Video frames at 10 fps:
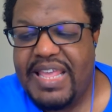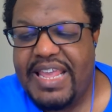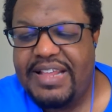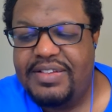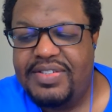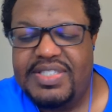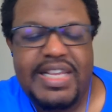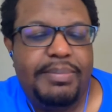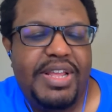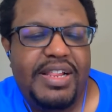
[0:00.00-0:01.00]
and
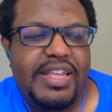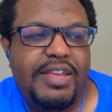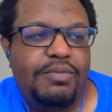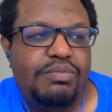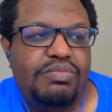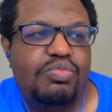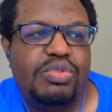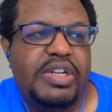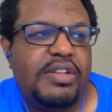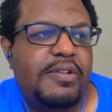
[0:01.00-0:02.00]
seemingly
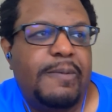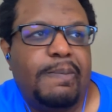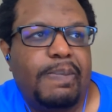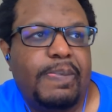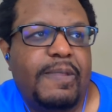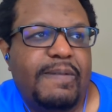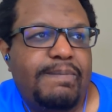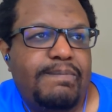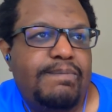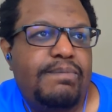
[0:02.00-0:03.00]

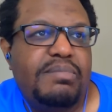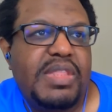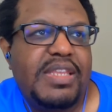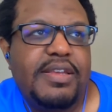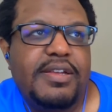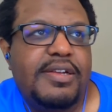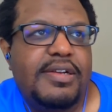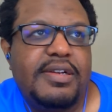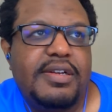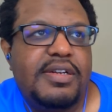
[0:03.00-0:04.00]

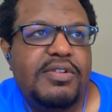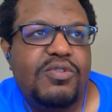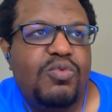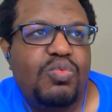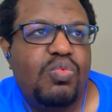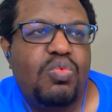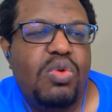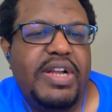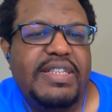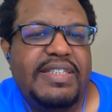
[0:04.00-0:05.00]

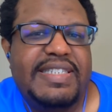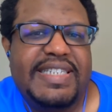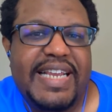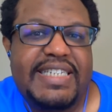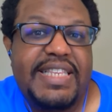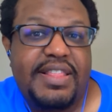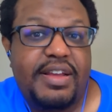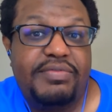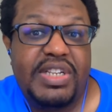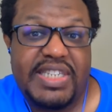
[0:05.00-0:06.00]
1/6
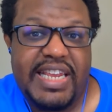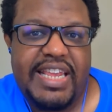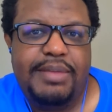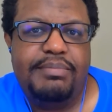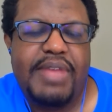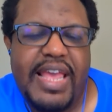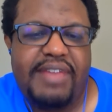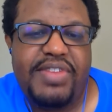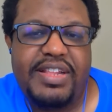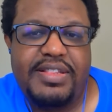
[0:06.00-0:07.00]
of the team
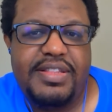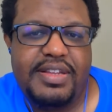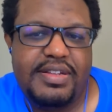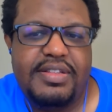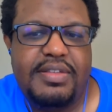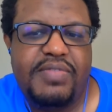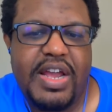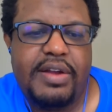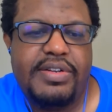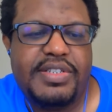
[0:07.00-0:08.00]
having the
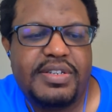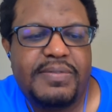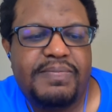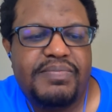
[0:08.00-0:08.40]
virus,